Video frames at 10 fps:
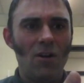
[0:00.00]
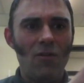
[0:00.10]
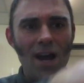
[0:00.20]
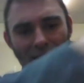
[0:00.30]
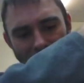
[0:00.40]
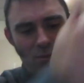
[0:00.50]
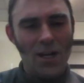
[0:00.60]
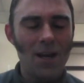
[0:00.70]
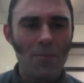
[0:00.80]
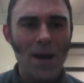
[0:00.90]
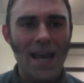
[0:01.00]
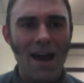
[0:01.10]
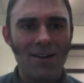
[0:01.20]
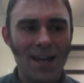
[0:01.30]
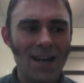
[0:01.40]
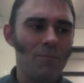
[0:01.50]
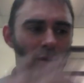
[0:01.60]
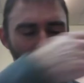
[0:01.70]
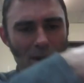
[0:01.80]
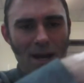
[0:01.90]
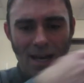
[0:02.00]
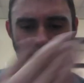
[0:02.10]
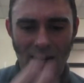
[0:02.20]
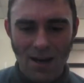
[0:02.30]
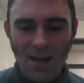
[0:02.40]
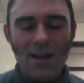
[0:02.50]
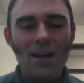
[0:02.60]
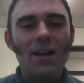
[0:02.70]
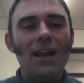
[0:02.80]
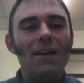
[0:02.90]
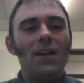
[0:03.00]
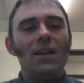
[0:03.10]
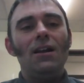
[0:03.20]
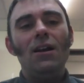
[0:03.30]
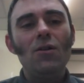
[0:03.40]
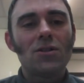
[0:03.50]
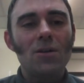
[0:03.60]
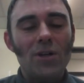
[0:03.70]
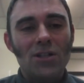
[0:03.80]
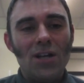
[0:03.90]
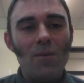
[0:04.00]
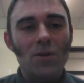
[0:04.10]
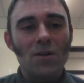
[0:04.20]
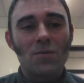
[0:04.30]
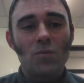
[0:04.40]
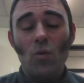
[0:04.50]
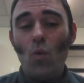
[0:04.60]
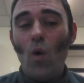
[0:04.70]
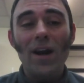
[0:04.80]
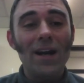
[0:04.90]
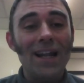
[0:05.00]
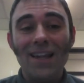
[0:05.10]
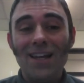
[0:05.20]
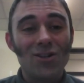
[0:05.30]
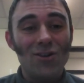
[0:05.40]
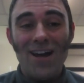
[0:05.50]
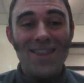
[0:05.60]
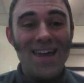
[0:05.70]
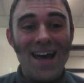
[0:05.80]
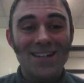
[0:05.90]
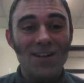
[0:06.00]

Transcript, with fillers: not right, and take it back out again, and put it back in, and like you lose so much time just with one little issue like that.